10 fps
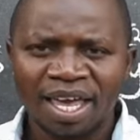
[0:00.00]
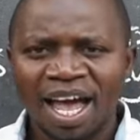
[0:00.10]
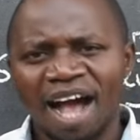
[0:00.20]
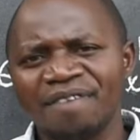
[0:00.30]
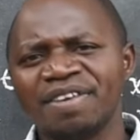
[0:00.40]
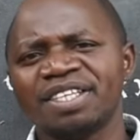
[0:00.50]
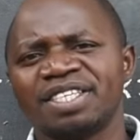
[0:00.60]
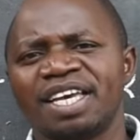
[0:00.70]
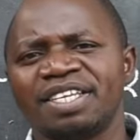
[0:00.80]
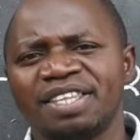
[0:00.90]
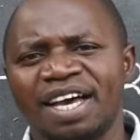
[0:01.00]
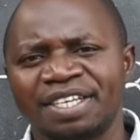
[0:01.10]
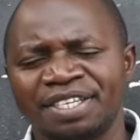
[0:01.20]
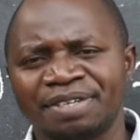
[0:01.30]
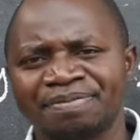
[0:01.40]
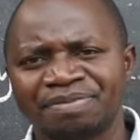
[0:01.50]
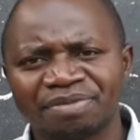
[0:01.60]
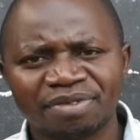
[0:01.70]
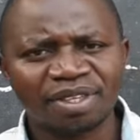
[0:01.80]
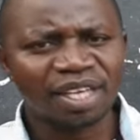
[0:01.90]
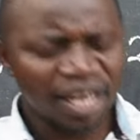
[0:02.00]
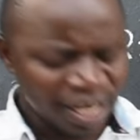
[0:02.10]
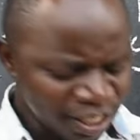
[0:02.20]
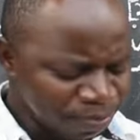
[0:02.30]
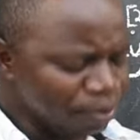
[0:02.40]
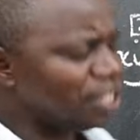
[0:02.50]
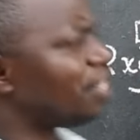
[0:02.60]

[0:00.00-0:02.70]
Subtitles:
Having said that, let's put